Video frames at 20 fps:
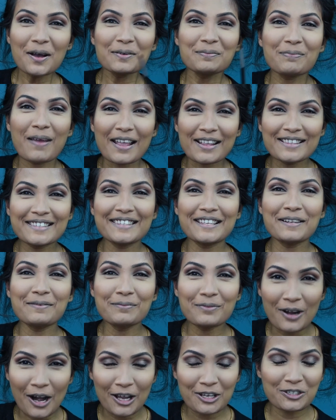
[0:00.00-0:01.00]
pencil
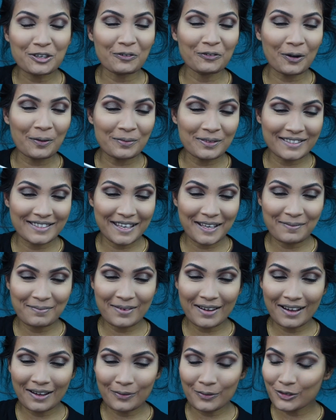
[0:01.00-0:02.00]
brush from
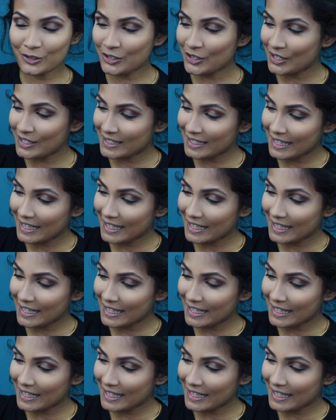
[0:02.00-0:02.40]
Sigma, which is